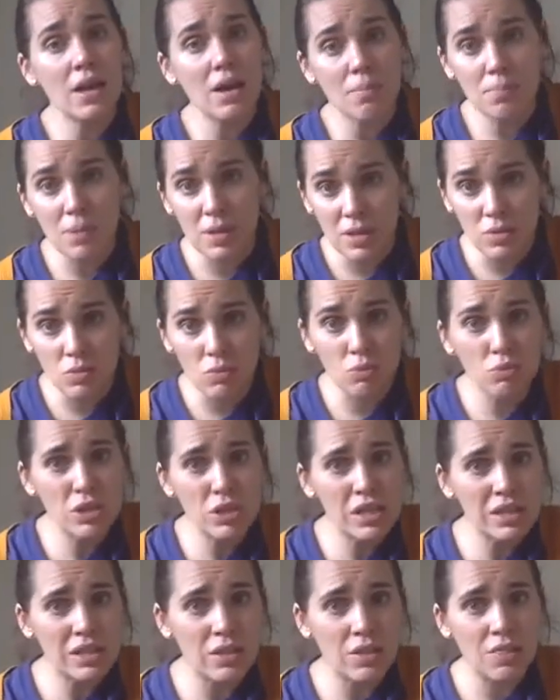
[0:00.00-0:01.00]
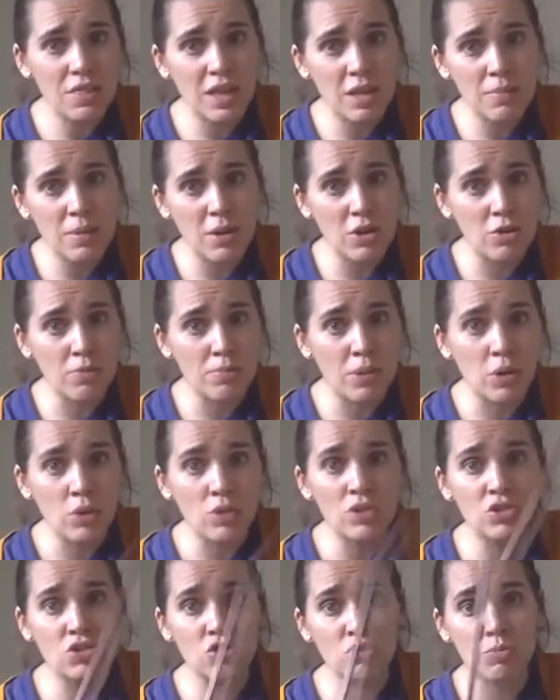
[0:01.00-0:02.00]
But really think about your bow
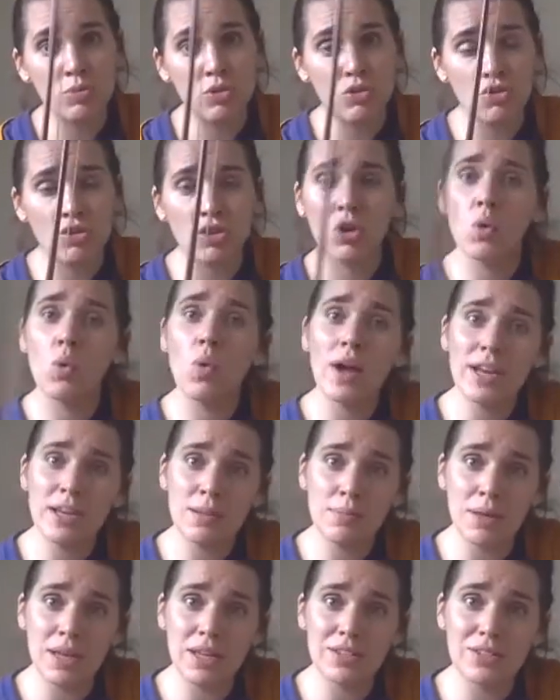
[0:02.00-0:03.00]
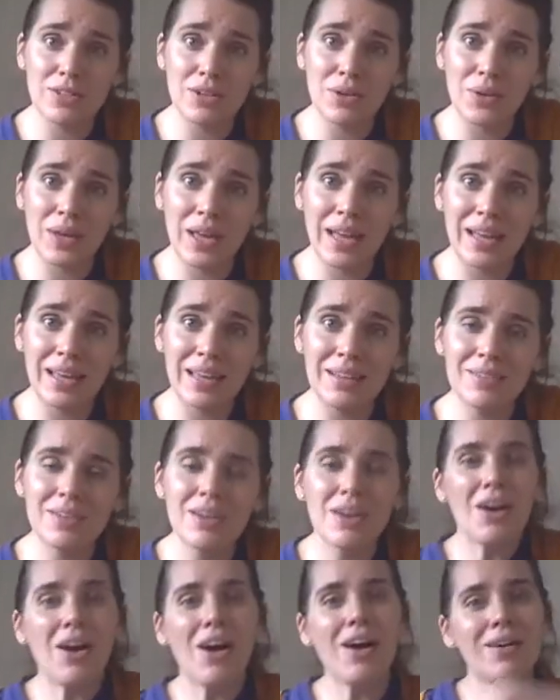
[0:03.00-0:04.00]
distribution quite a bit, okay?
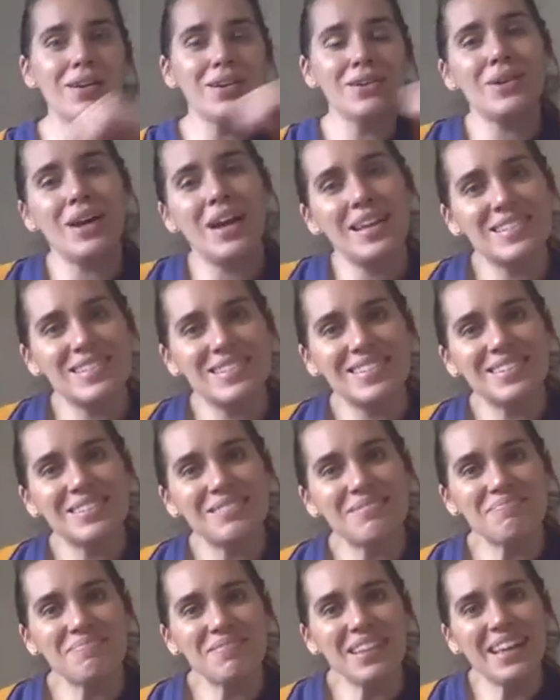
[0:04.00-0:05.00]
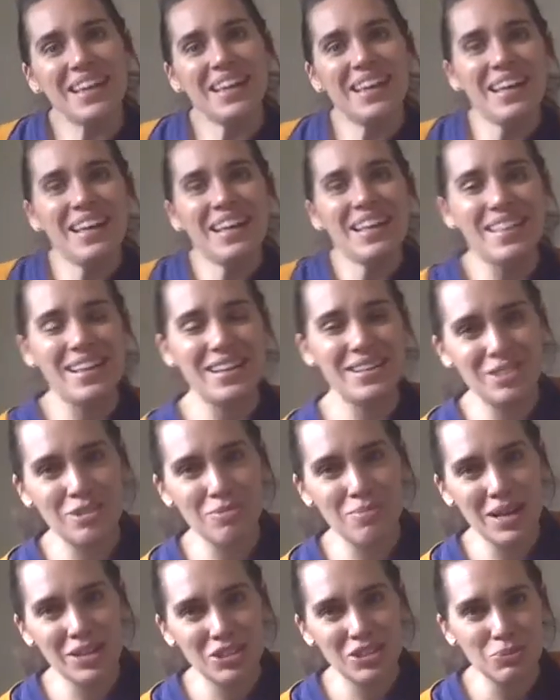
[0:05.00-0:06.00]
All right, you guys. Thanks so
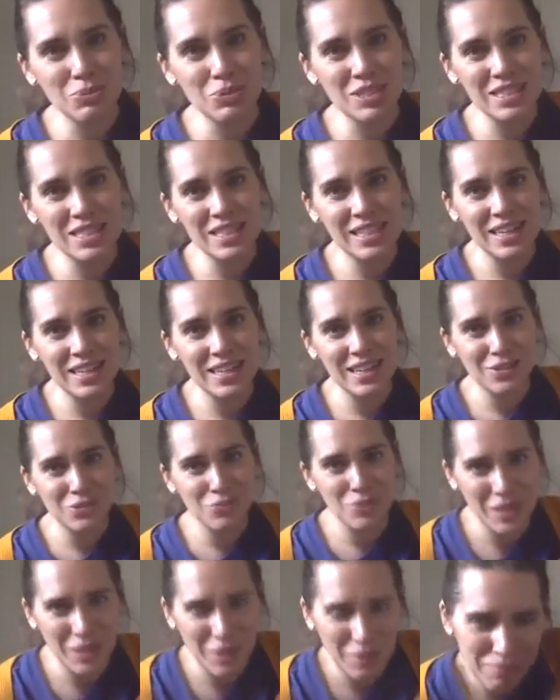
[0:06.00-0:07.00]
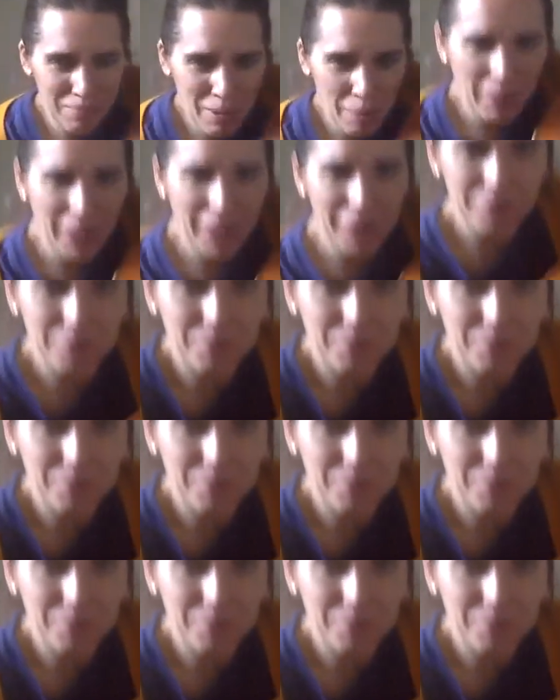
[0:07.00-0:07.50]
much. We'll see you next week. Bye-bye.